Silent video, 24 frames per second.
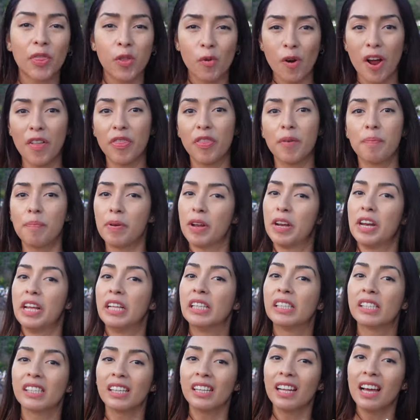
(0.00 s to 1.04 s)
throughout the
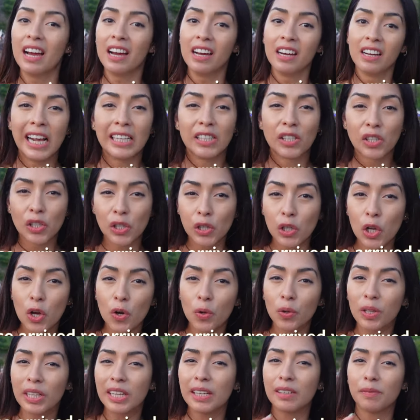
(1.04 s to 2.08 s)
peninsula and
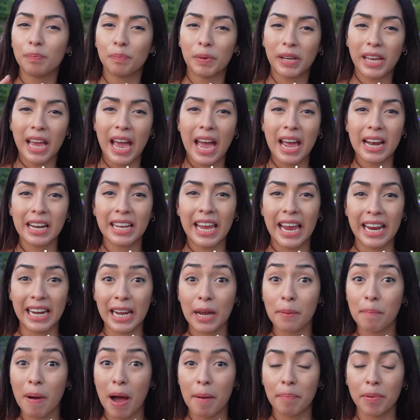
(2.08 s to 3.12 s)
slowly began
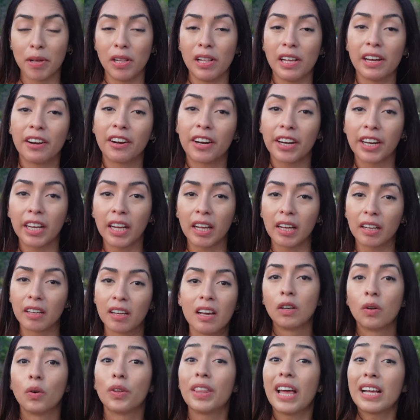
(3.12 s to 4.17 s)
gaining popularity.
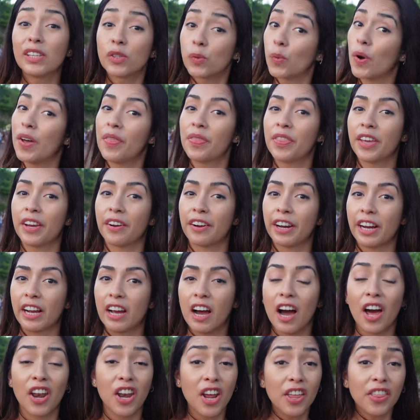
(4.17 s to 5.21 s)
Well, that's one theory.
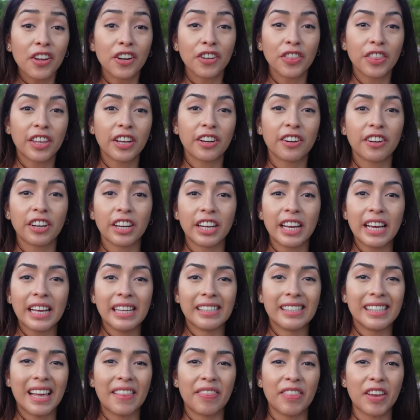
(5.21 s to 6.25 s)
Another theory
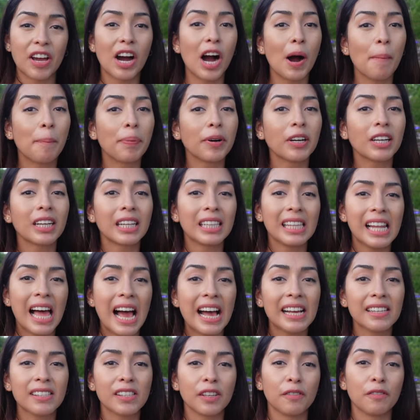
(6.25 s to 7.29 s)
is that the upper
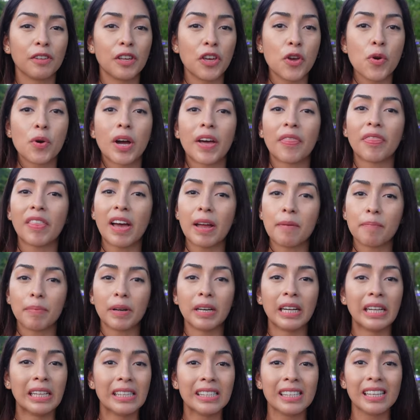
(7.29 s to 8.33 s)
class of the Yucatan
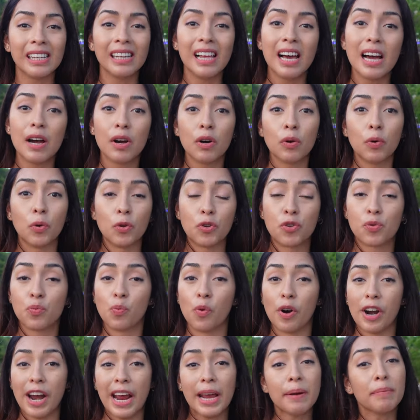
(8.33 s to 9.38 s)
Peninsula, which
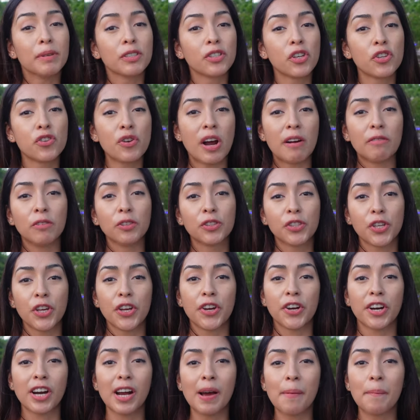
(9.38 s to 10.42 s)
were able to travel to
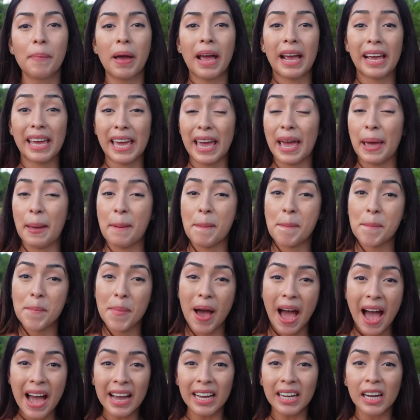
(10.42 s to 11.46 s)
Europe and came
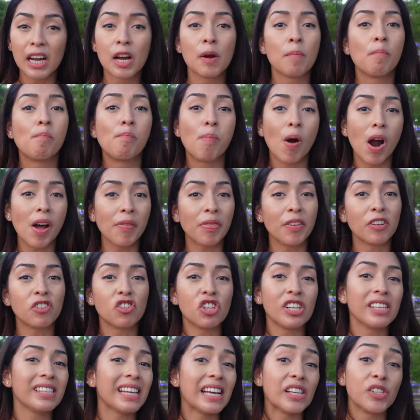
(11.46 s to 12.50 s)
back, brought the
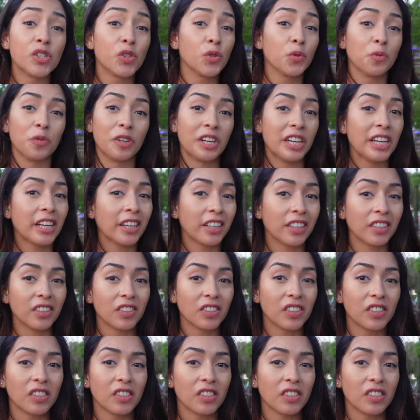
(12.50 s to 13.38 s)
cheese as souvenirs.